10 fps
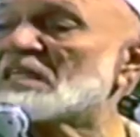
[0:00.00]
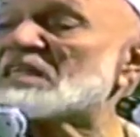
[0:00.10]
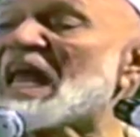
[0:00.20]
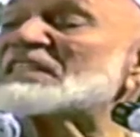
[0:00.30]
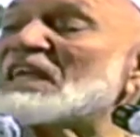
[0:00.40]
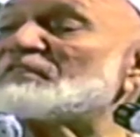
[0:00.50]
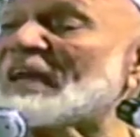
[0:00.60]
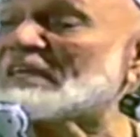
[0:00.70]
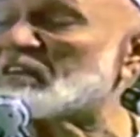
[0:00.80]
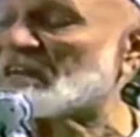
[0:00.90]
in his last and
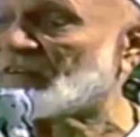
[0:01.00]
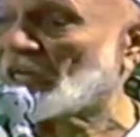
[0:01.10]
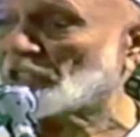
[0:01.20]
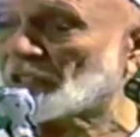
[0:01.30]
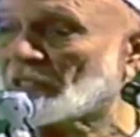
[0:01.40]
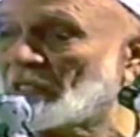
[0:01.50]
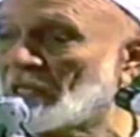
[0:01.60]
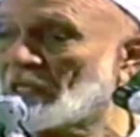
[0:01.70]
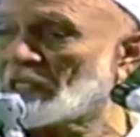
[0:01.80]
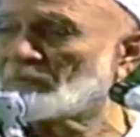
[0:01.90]
final revelation,
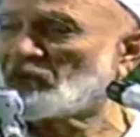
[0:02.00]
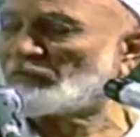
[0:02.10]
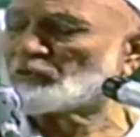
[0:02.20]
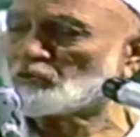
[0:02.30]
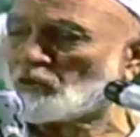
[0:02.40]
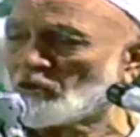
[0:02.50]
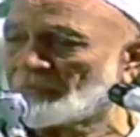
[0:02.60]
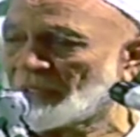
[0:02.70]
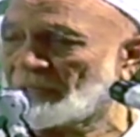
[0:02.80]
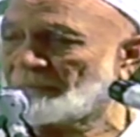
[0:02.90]
in the book of
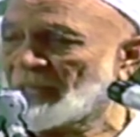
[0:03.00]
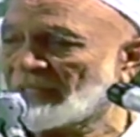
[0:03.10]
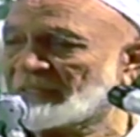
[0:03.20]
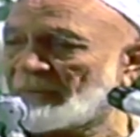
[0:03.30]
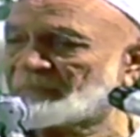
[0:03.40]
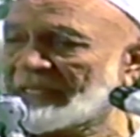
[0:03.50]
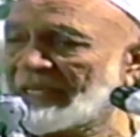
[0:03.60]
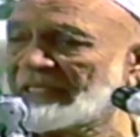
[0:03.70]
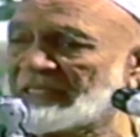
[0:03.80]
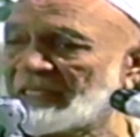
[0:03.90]
Deuteronomy,
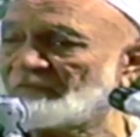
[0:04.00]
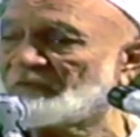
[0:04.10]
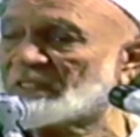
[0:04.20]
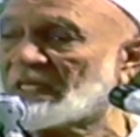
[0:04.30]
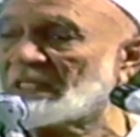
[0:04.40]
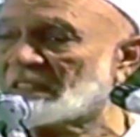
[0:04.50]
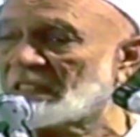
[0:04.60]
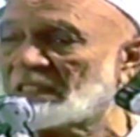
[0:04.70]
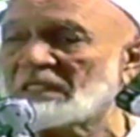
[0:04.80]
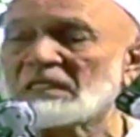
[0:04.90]
chapter 18, verse
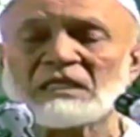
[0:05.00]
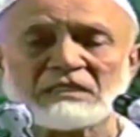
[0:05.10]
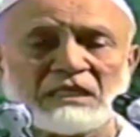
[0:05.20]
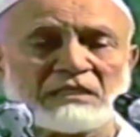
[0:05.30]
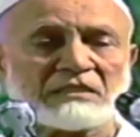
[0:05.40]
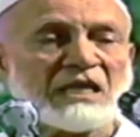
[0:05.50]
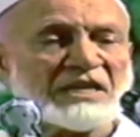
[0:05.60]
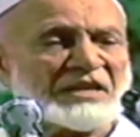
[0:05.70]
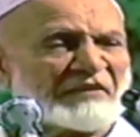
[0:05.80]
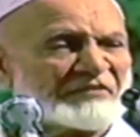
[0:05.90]
18, he says,
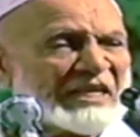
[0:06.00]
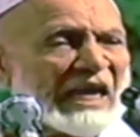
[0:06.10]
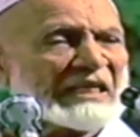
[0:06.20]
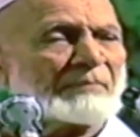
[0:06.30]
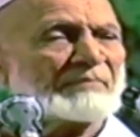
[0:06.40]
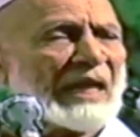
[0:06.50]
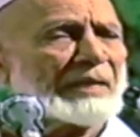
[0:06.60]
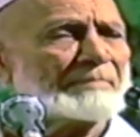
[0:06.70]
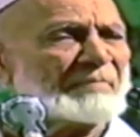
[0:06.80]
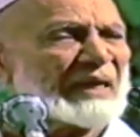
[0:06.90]
Navi akim
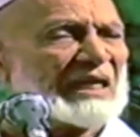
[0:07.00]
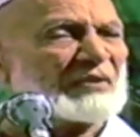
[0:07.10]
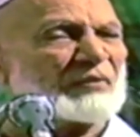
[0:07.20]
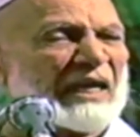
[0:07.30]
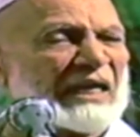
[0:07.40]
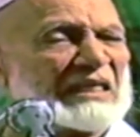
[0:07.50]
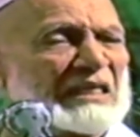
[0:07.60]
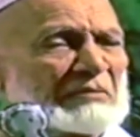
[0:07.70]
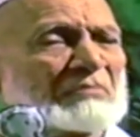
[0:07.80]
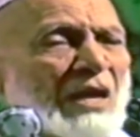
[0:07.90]
lahim mikariv
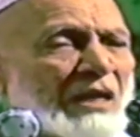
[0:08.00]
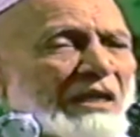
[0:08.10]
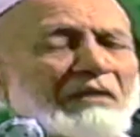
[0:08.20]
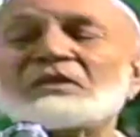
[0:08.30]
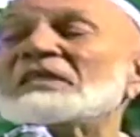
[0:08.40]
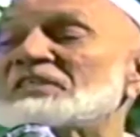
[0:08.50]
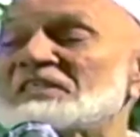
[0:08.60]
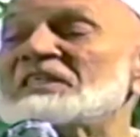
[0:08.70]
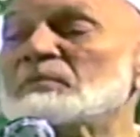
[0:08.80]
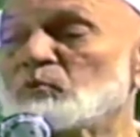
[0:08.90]
akhayhim.
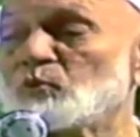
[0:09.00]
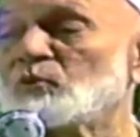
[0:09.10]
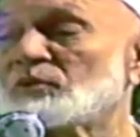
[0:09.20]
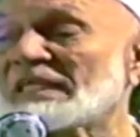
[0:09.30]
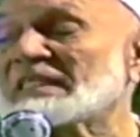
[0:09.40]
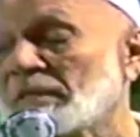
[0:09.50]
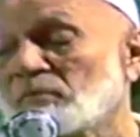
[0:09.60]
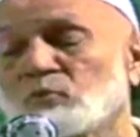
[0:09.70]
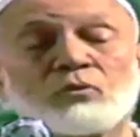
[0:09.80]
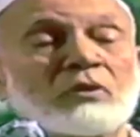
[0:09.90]
That's his Hebrew. That's
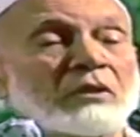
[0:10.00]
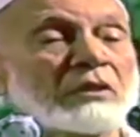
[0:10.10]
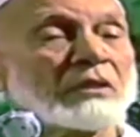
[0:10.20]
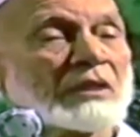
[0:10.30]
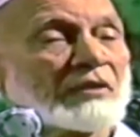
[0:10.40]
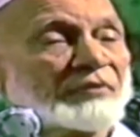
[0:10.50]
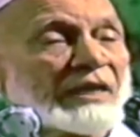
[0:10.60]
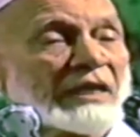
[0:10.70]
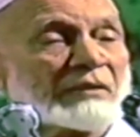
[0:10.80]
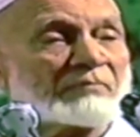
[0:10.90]
Hebrew.
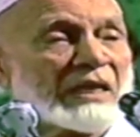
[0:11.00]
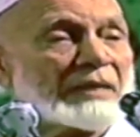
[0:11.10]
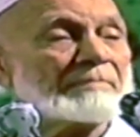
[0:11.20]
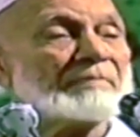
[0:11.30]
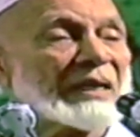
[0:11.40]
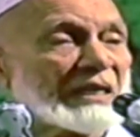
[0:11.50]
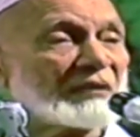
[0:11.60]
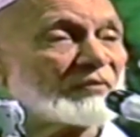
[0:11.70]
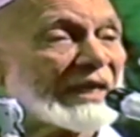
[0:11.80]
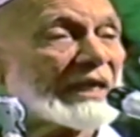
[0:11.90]
Navi akim lahim
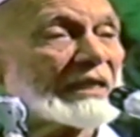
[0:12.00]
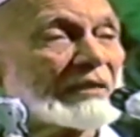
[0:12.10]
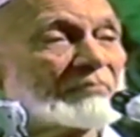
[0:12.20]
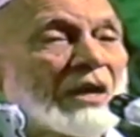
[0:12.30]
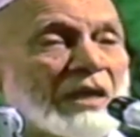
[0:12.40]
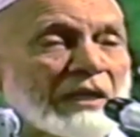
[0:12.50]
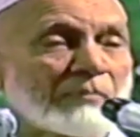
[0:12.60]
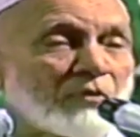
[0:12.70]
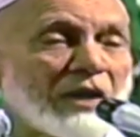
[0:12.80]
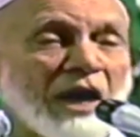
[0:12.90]
mikariv akhayhim
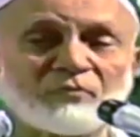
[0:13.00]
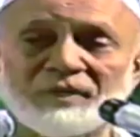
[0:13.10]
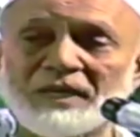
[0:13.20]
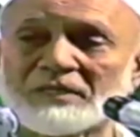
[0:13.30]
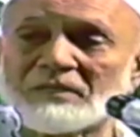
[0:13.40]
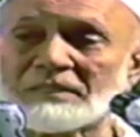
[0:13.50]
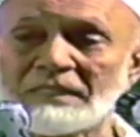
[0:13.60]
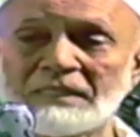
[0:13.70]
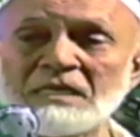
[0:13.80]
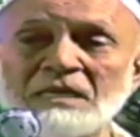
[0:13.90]
kamukhawina
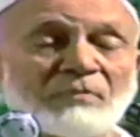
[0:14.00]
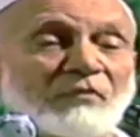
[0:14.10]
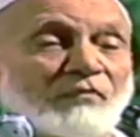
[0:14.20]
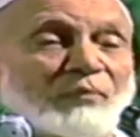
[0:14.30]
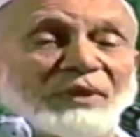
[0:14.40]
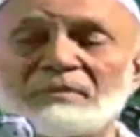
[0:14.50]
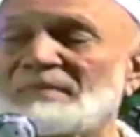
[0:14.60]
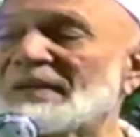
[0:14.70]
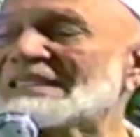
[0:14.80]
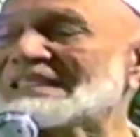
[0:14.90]
tati before
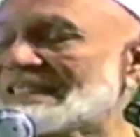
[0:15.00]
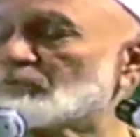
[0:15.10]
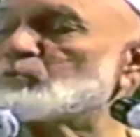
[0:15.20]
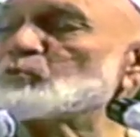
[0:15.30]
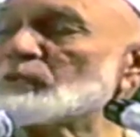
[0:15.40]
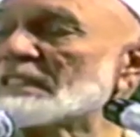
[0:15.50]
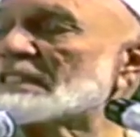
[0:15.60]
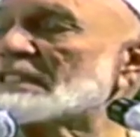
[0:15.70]
the birasat. Who